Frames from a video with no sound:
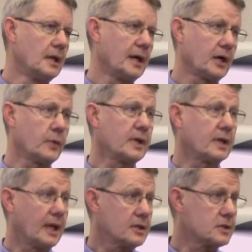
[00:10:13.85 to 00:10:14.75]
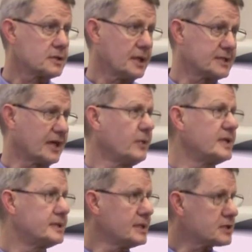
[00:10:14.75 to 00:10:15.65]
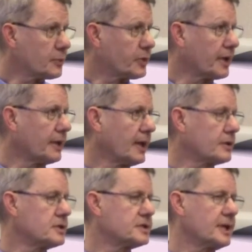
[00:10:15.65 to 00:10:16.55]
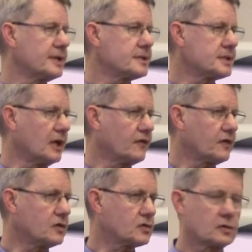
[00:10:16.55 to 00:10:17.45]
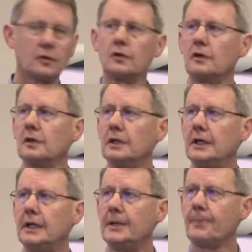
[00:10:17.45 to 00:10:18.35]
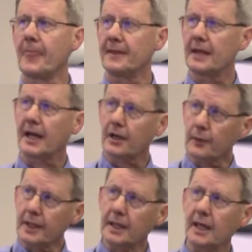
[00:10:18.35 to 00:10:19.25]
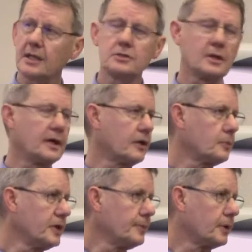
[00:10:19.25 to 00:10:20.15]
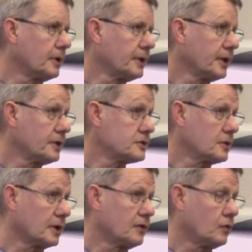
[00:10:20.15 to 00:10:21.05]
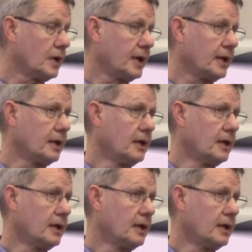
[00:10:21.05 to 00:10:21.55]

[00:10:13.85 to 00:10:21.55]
How do we engage ourselves? How do we discipline, exercise self control? And then how do we engage other people in a constructive way?